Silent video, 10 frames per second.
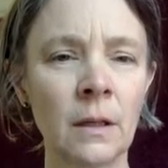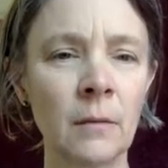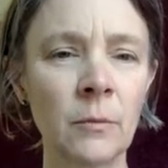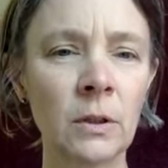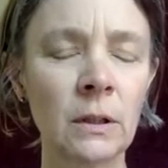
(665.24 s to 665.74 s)

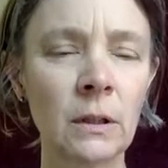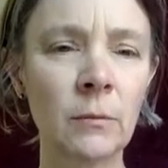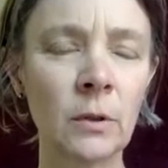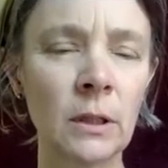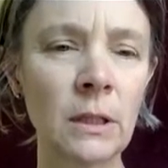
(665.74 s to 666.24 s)
I'm
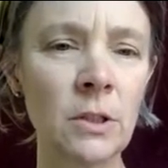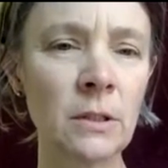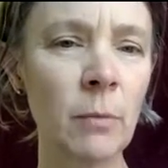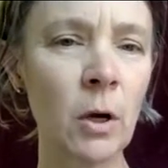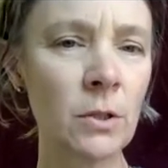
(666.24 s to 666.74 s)
I'm going to
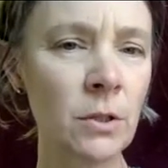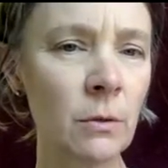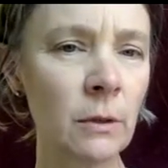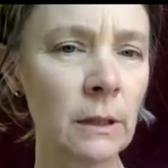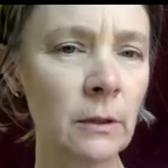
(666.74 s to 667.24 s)
just pause
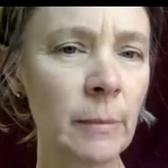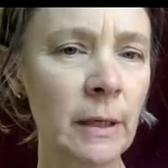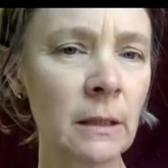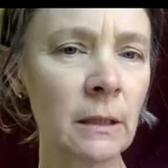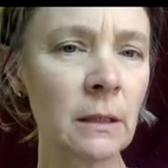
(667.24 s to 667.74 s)
you a little
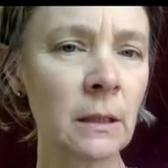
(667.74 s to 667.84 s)
bit